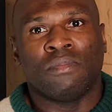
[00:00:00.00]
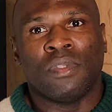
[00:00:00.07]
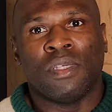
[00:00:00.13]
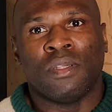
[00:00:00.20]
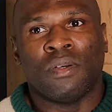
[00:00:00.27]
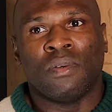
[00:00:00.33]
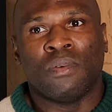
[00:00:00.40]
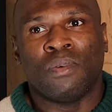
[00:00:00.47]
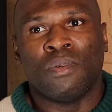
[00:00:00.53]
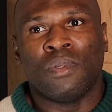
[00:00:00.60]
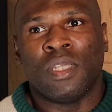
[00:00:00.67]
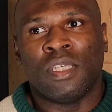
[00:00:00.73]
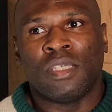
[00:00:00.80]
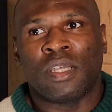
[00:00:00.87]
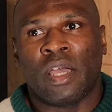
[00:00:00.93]
You know,
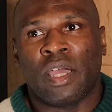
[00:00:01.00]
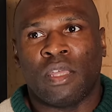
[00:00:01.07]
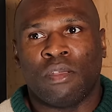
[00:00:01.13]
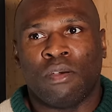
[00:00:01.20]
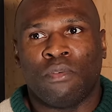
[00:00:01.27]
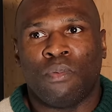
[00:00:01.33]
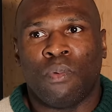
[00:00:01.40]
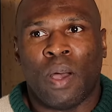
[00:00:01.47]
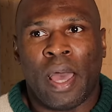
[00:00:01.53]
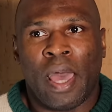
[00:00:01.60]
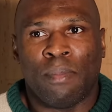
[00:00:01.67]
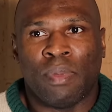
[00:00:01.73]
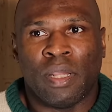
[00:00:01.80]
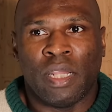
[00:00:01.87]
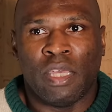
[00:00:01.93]
all these kind of what
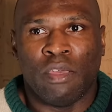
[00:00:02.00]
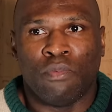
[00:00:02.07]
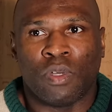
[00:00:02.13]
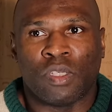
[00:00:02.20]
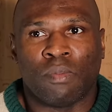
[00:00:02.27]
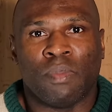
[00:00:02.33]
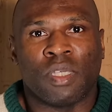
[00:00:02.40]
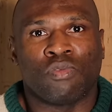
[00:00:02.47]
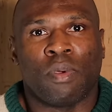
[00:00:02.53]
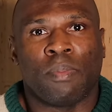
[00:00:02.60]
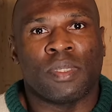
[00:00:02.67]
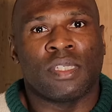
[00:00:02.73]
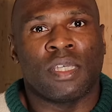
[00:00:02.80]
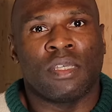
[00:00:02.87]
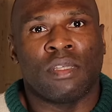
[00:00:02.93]
I believe was a
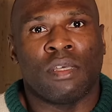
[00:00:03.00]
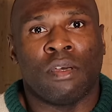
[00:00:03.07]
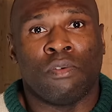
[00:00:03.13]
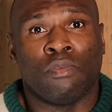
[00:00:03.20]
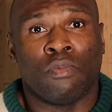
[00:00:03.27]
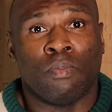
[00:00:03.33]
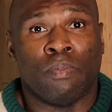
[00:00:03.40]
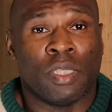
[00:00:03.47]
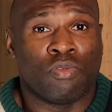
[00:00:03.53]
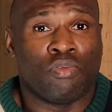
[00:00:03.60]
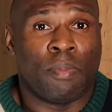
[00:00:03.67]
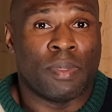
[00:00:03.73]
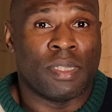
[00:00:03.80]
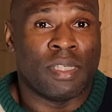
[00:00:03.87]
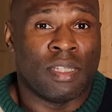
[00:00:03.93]

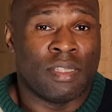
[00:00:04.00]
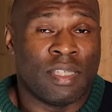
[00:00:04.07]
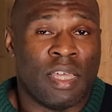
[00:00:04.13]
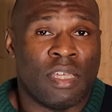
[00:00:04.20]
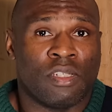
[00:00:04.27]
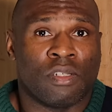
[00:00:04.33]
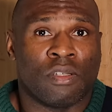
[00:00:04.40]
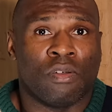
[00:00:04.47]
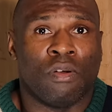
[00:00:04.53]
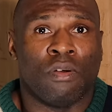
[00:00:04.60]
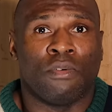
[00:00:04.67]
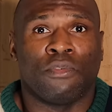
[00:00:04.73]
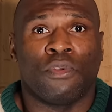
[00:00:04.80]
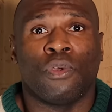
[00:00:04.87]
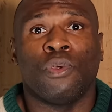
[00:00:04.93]
misrepresentation
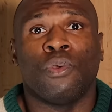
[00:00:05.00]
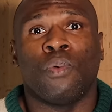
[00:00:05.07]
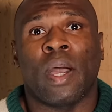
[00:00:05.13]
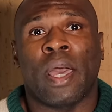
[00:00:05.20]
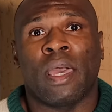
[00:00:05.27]
of who